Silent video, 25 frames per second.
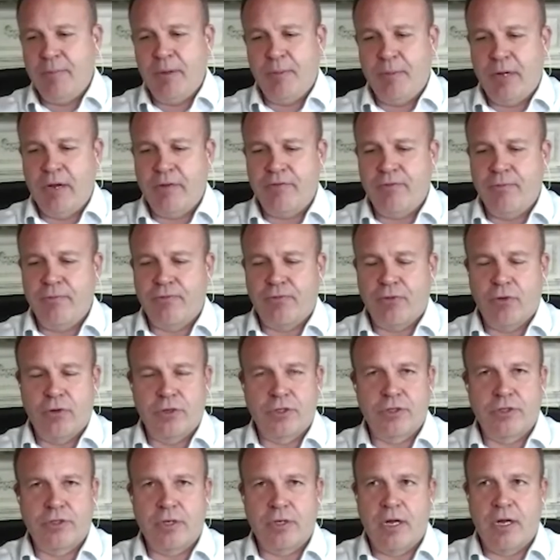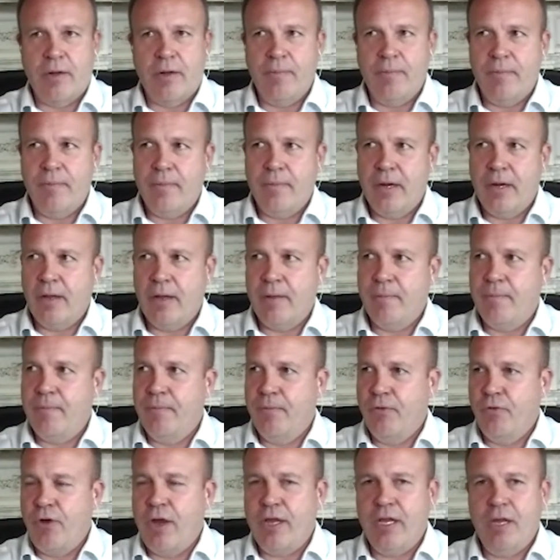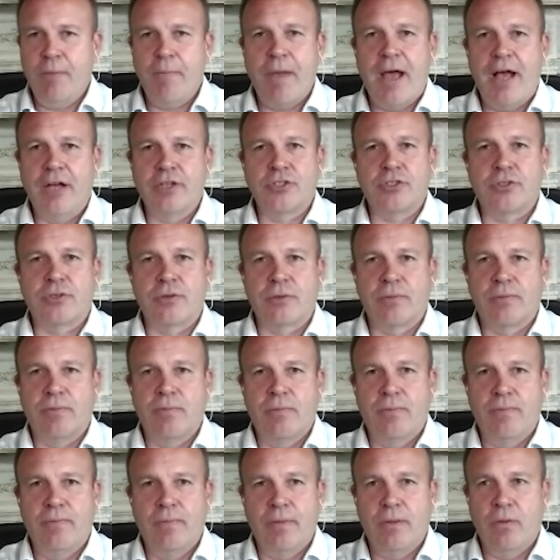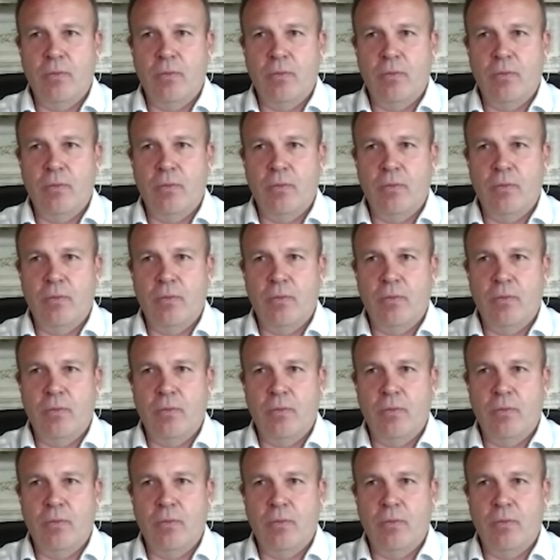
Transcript: I mean, my first uh, my Reiki master